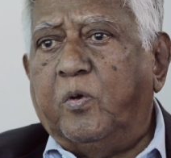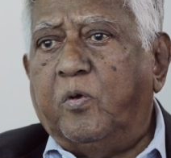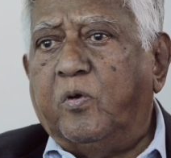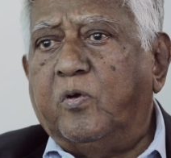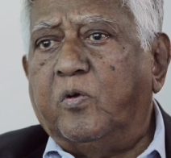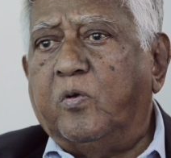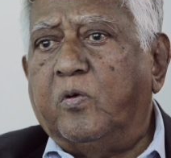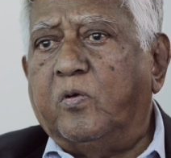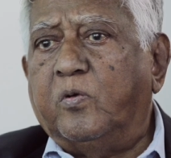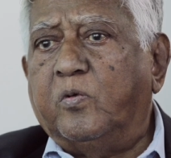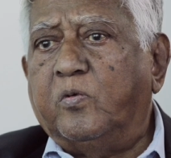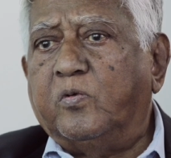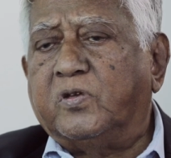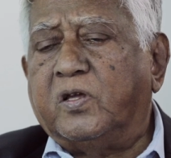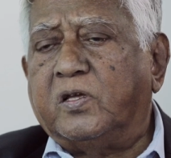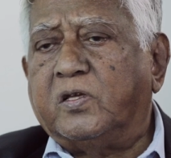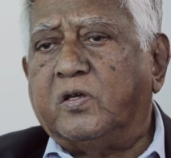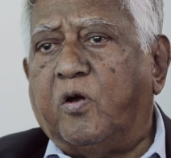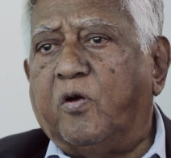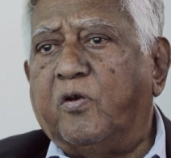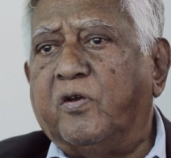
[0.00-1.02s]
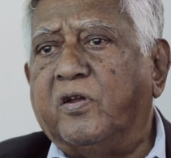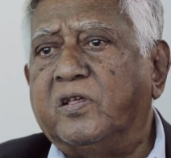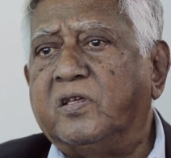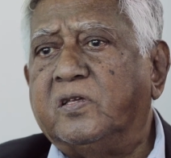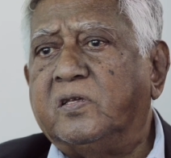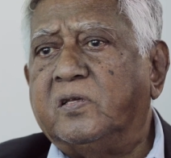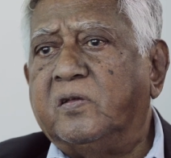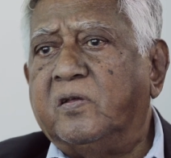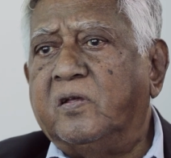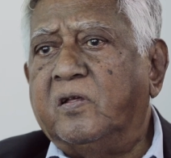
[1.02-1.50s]
don't do such
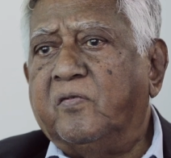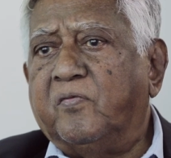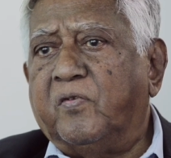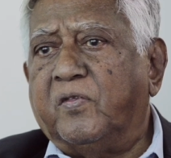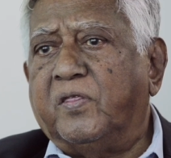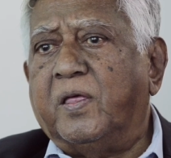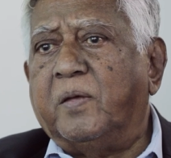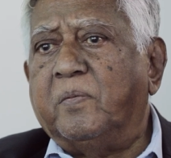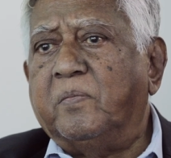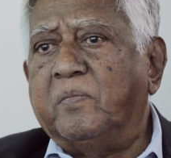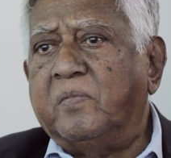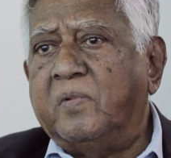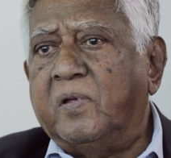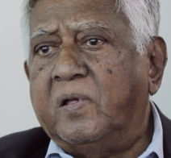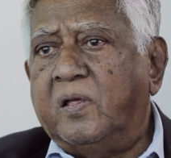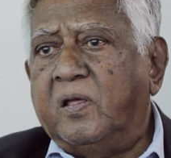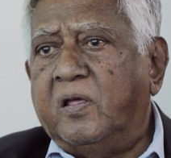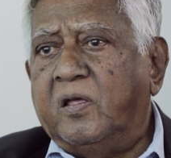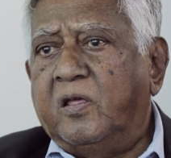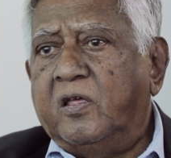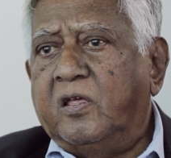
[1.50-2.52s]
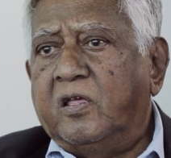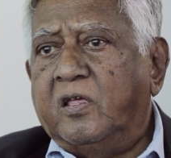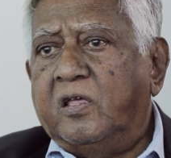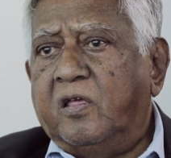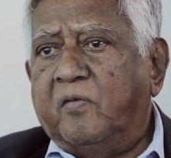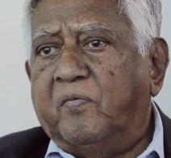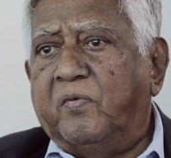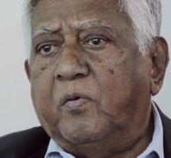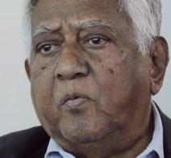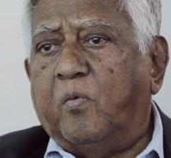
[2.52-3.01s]
honors for them.
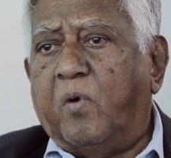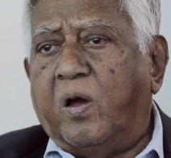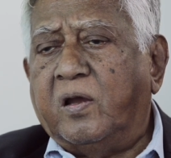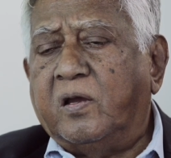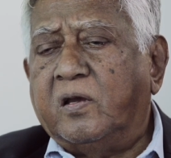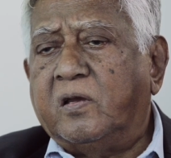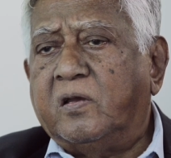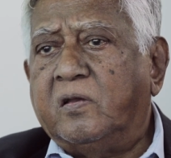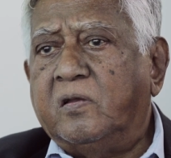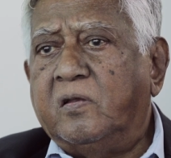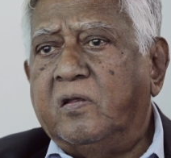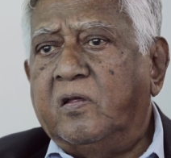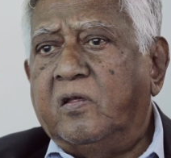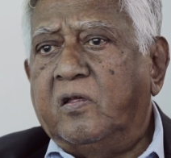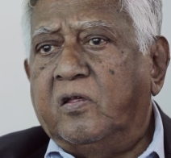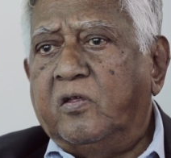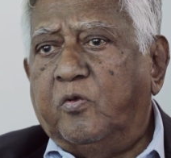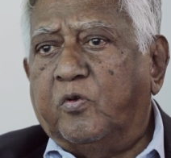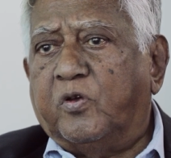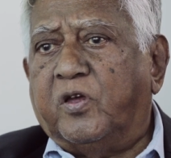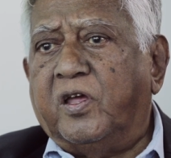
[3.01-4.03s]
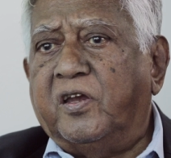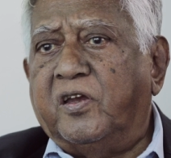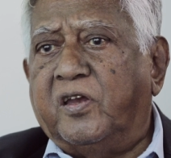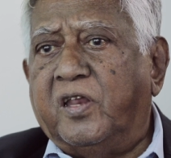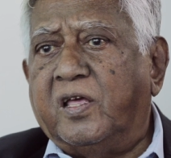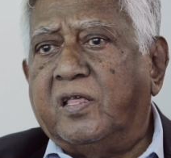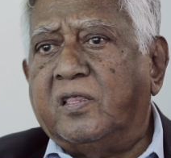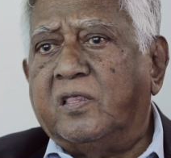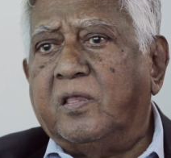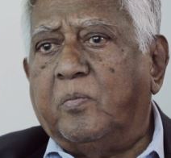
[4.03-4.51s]
If you want, you can
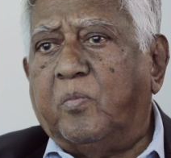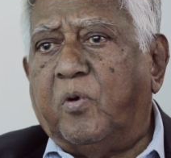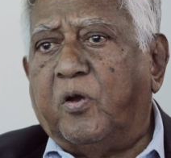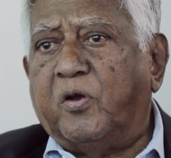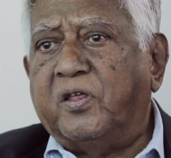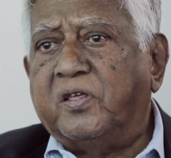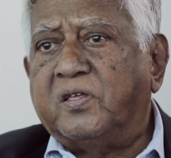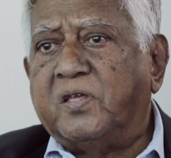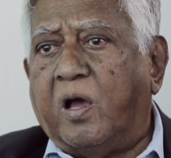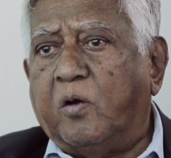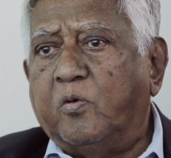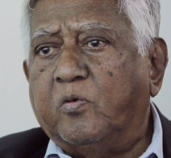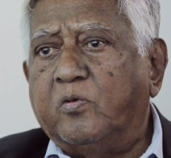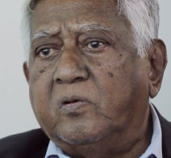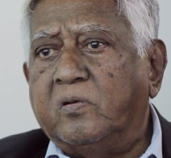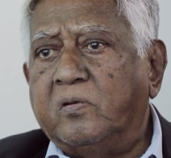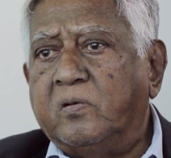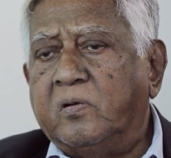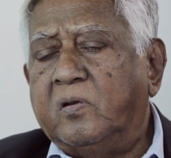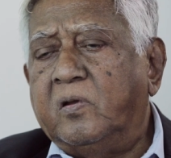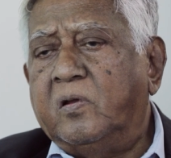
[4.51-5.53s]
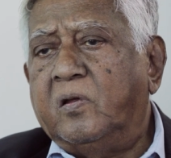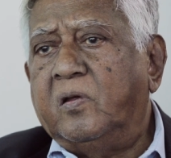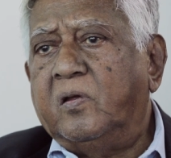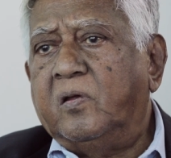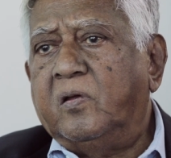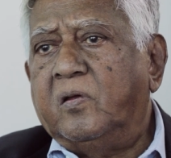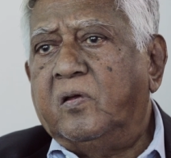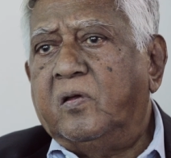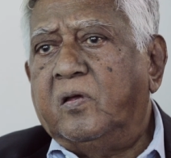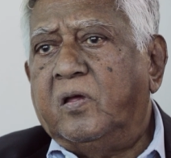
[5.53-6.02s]
take the bodies out,
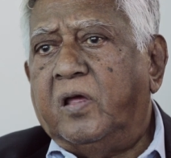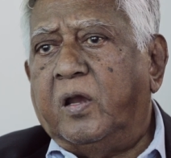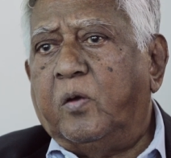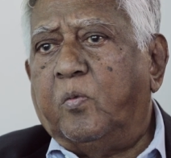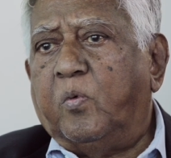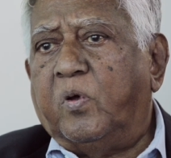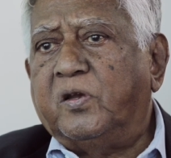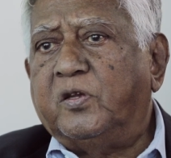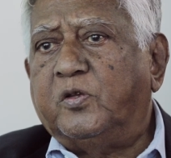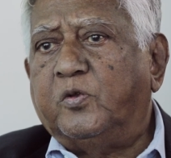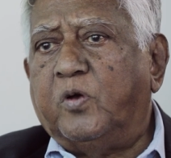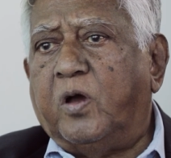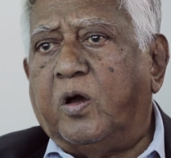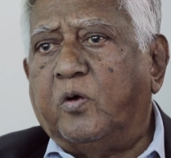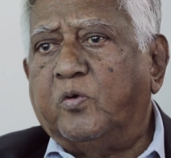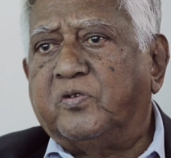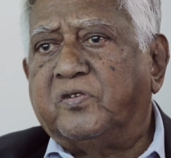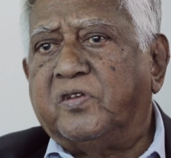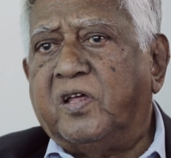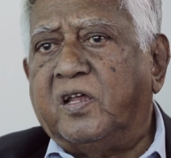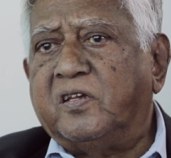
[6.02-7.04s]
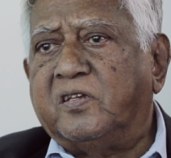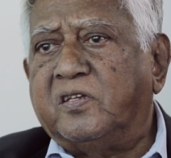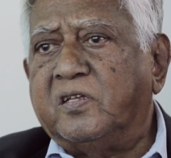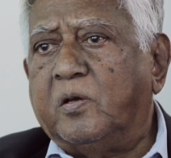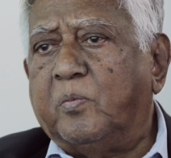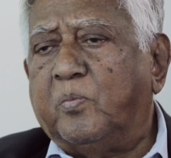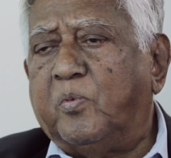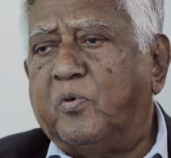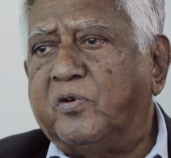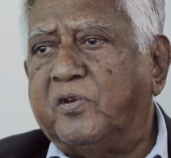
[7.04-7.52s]
and once you're outside
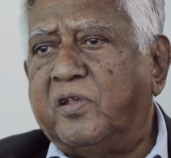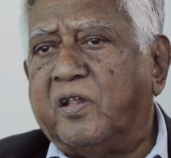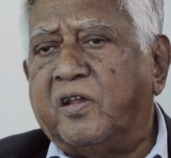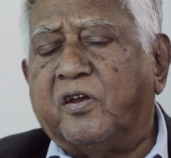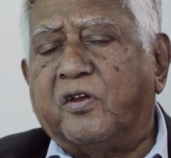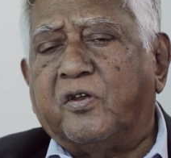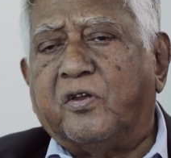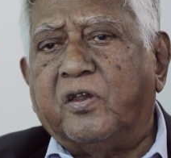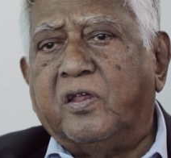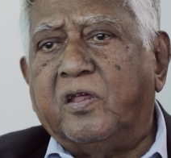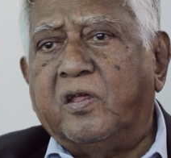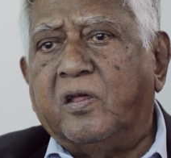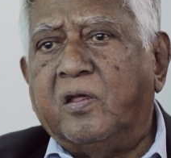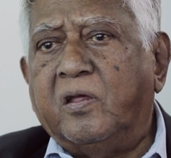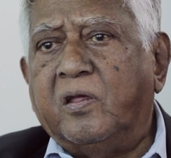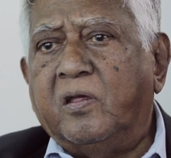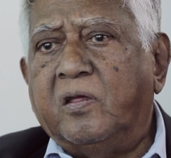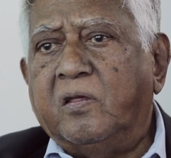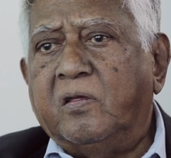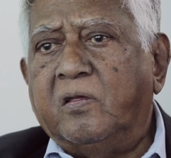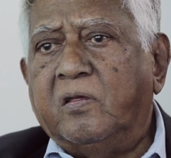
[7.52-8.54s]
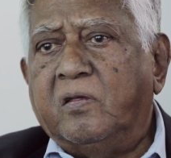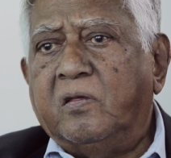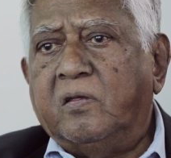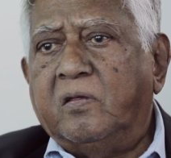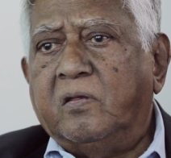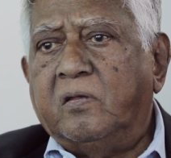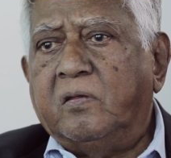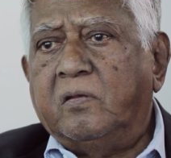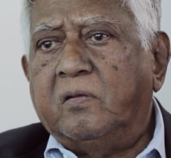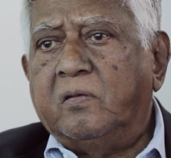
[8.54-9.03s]
Singapore territory,
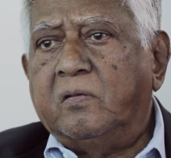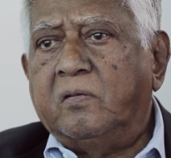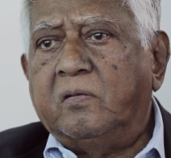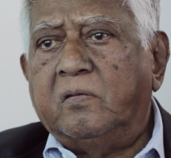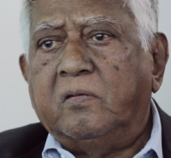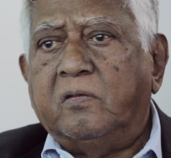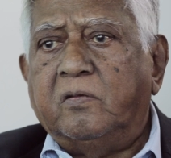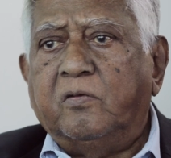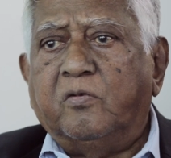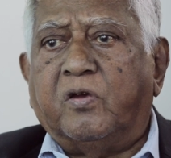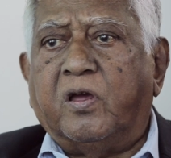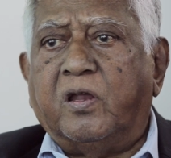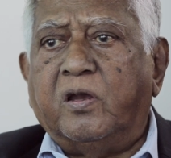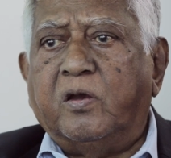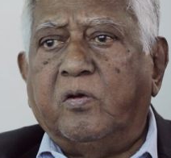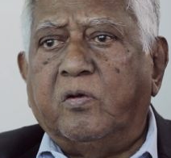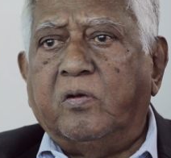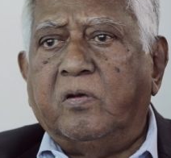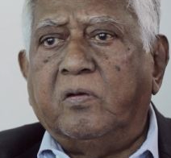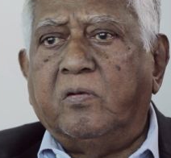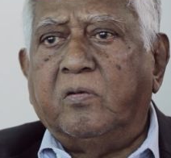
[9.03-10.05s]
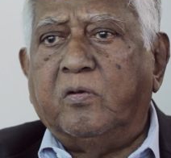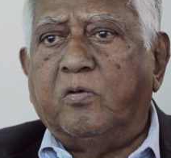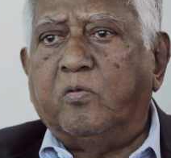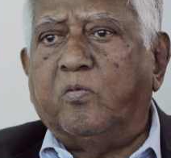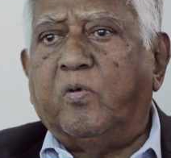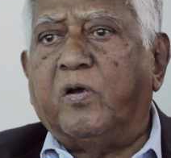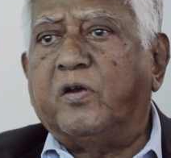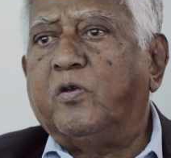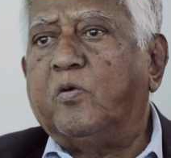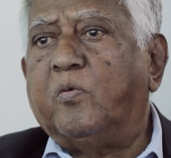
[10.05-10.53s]
you can do
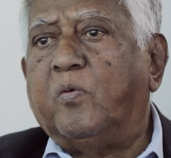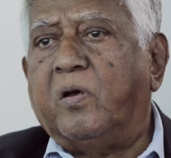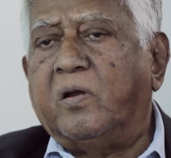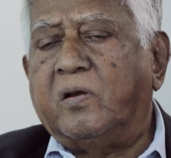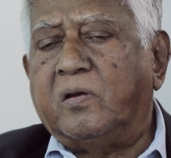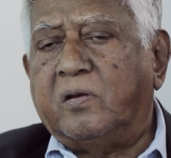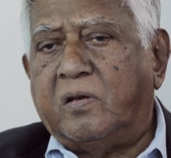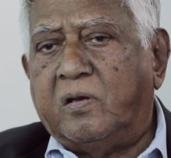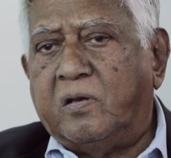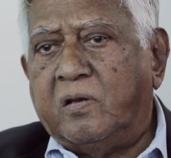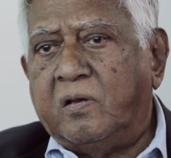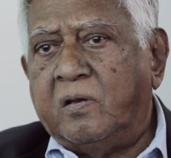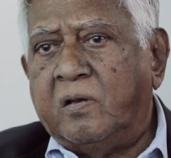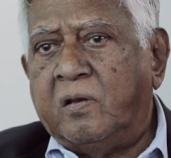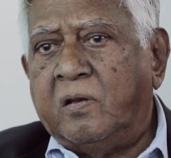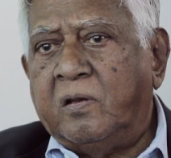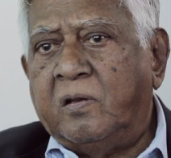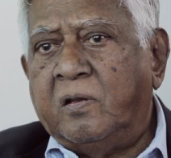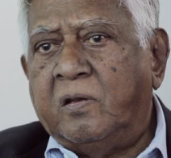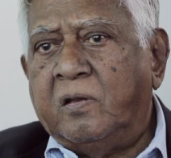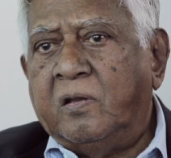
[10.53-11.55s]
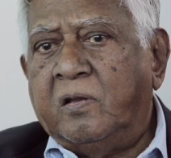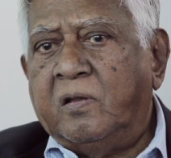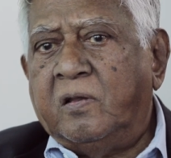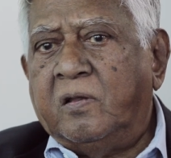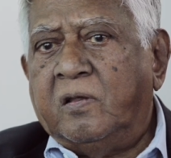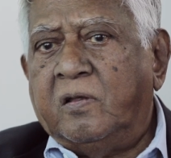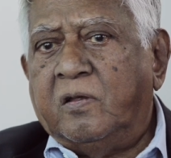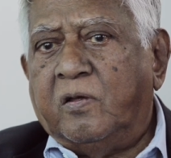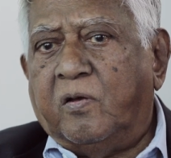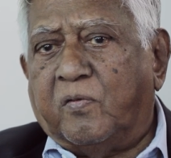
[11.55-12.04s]
what you want.
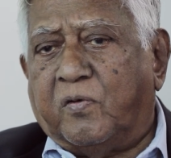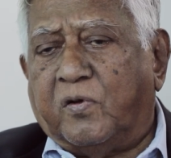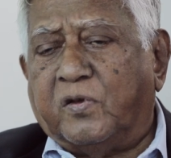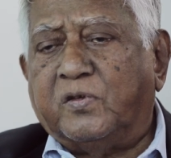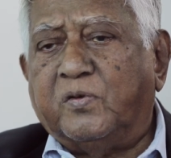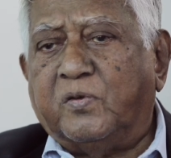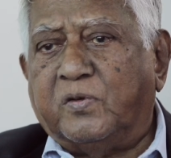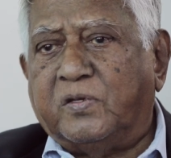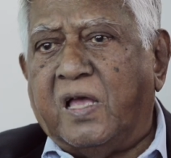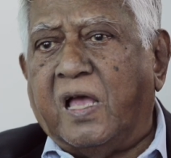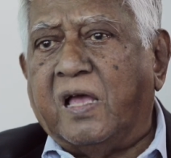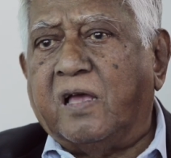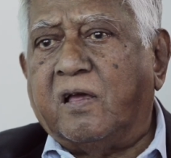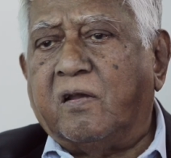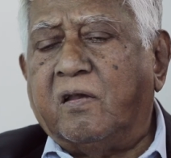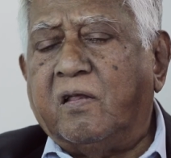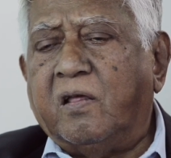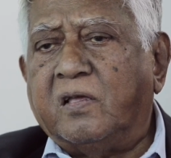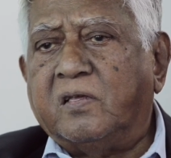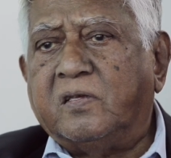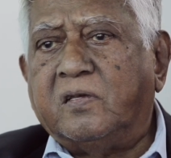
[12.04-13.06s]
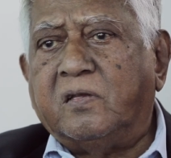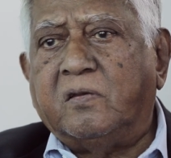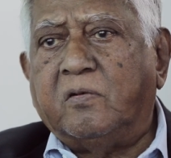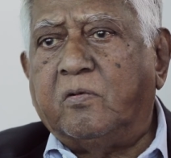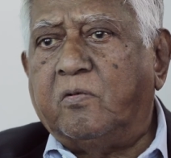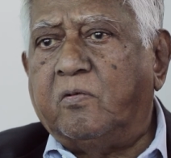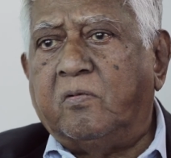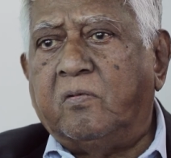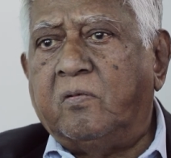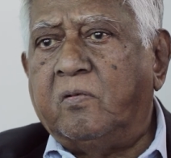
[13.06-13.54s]
Of course, he was angry. I said,
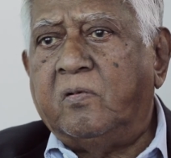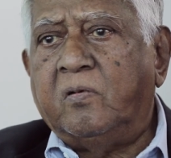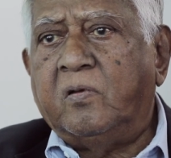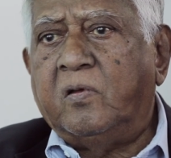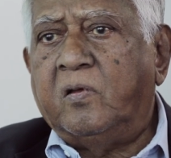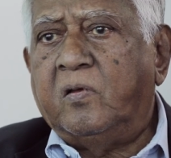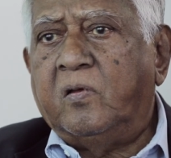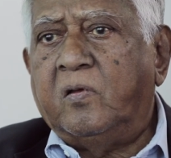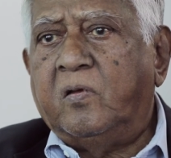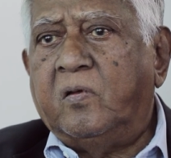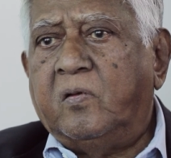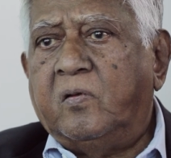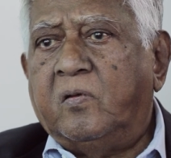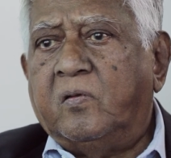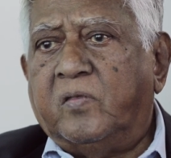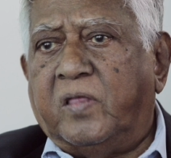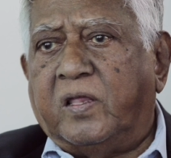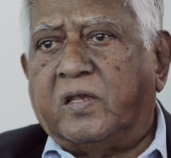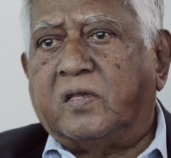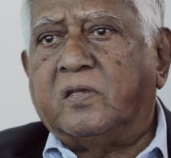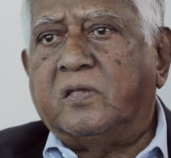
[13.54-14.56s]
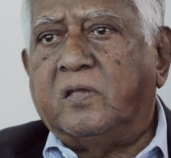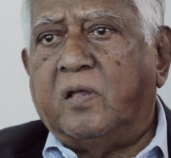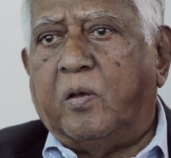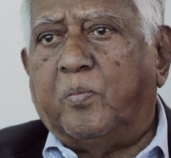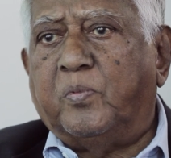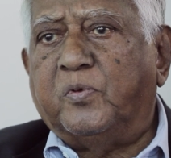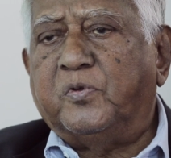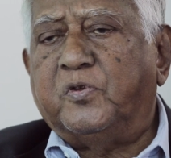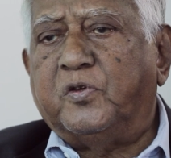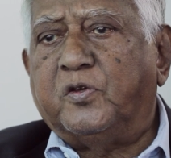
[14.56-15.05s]
no, that's the
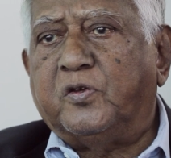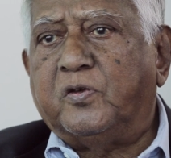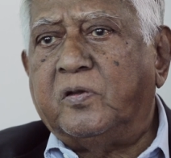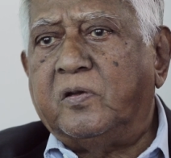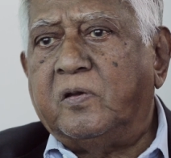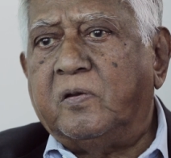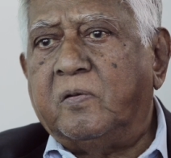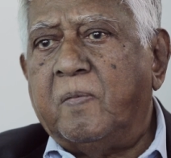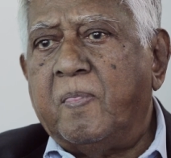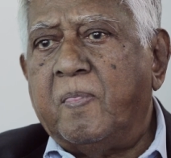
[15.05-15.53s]
opposition.